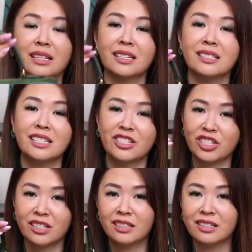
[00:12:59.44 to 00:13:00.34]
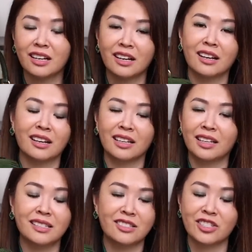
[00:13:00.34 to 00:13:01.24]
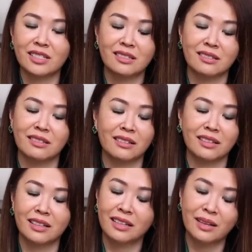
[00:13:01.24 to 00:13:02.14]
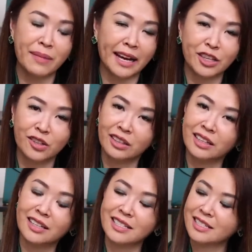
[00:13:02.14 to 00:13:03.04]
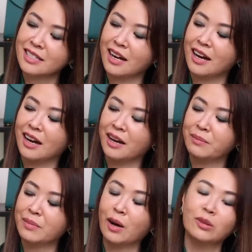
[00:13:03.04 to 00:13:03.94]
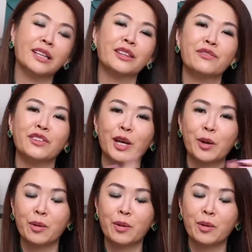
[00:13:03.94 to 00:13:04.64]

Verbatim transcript: the condition is just immaculate. um I'll link the video